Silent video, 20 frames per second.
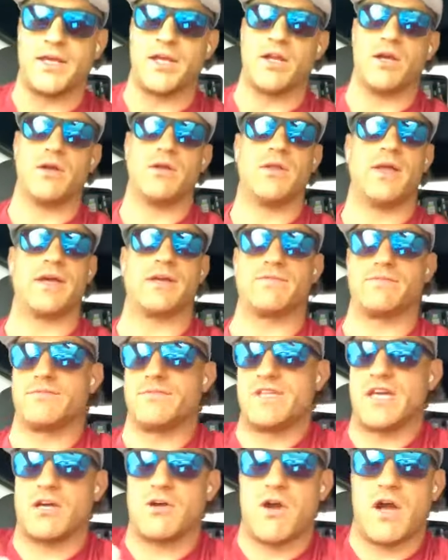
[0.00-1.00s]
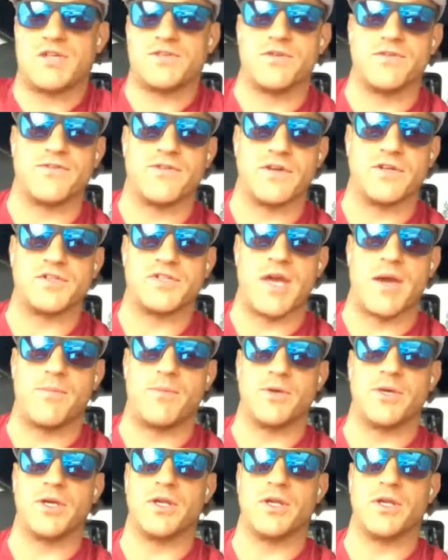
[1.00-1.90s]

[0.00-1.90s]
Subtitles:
You know, like, take CrossFit for example.